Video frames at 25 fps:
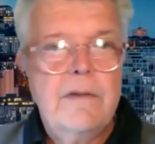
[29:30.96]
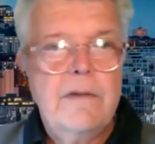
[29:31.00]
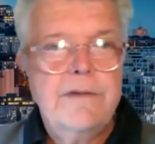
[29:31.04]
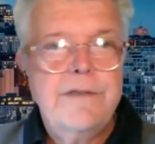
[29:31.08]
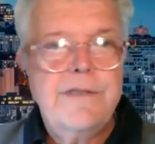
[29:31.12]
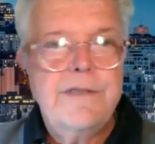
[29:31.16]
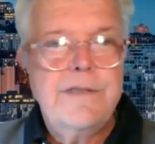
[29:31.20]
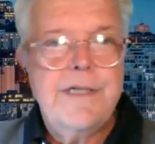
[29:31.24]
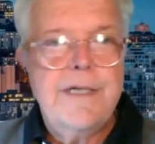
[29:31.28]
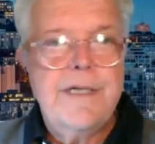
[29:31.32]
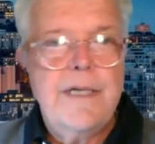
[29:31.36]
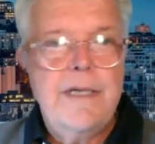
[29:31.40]

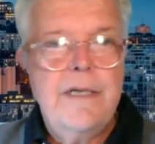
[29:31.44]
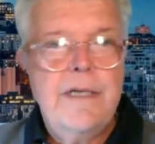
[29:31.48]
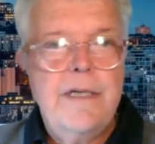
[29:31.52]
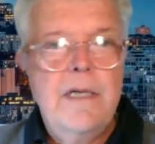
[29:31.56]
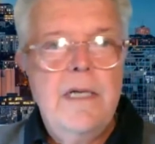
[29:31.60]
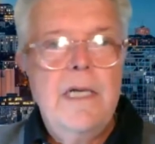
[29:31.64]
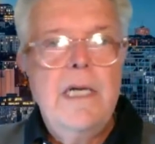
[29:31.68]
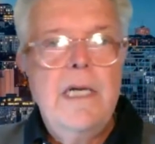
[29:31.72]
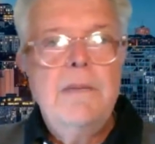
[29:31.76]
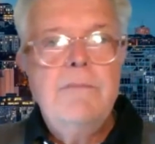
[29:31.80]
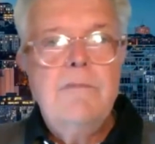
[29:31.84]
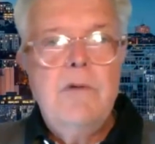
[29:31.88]
see,
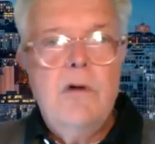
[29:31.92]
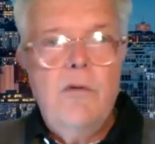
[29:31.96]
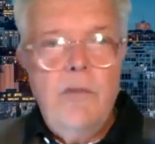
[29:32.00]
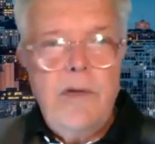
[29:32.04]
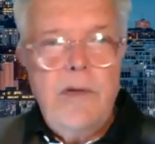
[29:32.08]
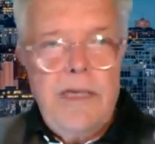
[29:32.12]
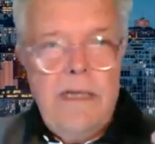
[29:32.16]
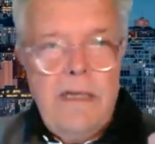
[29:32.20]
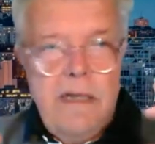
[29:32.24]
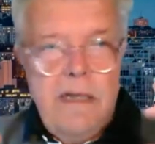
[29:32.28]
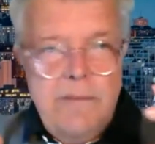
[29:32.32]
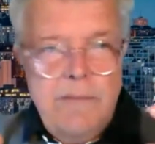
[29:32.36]
but
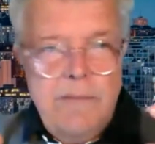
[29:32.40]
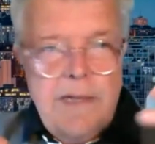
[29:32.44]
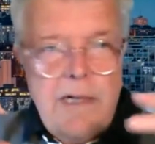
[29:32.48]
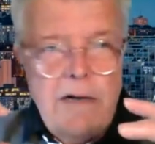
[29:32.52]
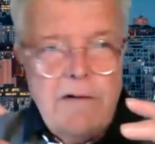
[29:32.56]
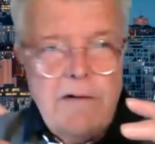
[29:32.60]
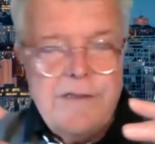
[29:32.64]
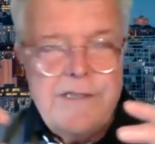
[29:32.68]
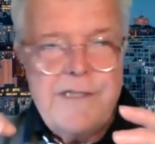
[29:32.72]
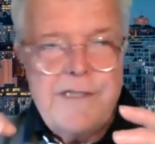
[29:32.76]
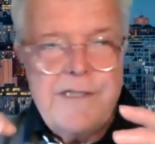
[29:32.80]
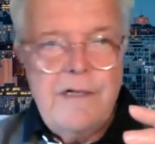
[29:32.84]
we limit
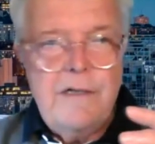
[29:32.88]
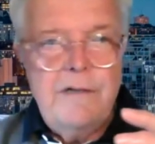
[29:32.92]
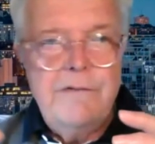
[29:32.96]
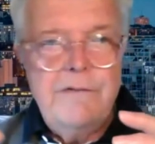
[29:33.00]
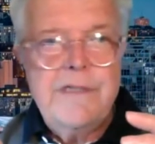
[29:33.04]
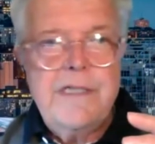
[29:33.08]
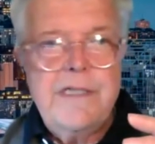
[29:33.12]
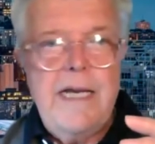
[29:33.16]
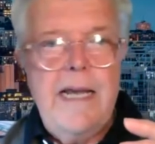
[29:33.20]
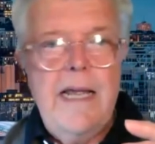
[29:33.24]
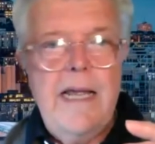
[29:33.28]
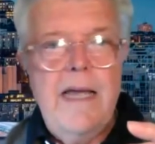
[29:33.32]

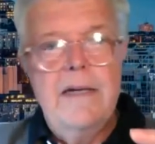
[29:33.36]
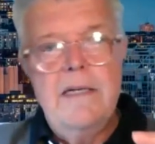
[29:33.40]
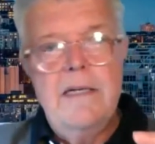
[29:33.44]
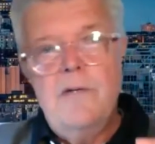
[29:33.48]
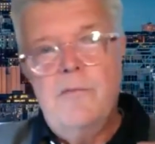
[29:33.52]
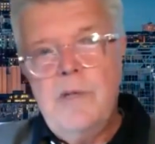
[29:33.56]
ourselves down